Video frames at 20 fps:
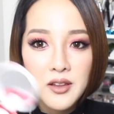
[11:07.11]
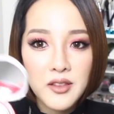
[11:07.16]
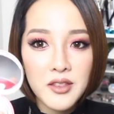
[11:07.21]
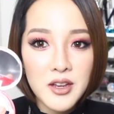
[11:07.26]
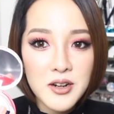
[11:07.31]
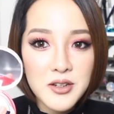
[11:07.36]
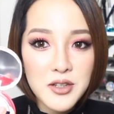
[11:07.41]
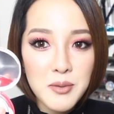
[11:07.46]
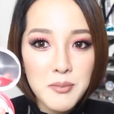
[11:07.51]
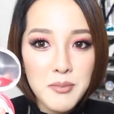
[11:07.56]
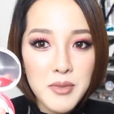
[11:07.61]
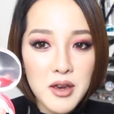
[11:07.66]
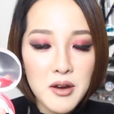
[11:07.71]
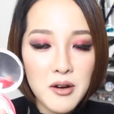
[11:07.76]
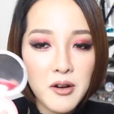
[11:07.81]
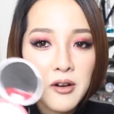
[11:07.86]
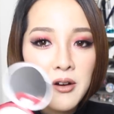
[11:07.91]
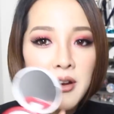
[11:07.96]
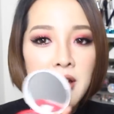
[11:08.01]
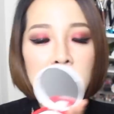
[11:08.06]
there's a
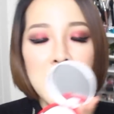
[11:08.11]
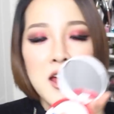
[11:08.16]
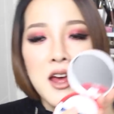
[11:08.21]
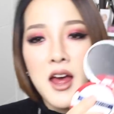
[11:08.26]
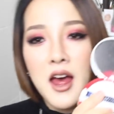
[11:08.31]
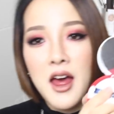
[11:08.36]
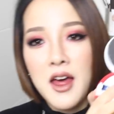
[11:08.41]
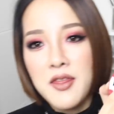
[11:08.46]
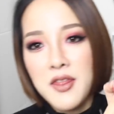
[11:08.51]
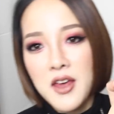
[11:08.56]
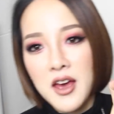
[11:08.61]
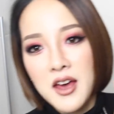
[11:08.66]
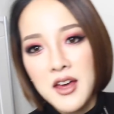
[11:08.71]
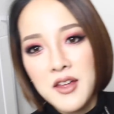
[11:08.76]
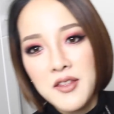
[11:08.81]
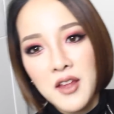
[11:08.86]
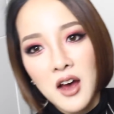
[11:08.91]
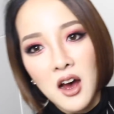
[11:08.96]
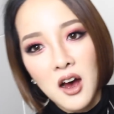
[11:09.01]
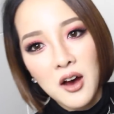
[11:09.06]
mirror and
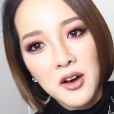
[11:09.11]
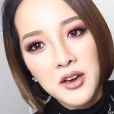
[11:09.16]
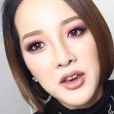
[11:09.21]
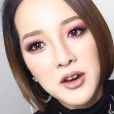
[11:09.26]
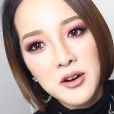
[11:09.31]
then uh,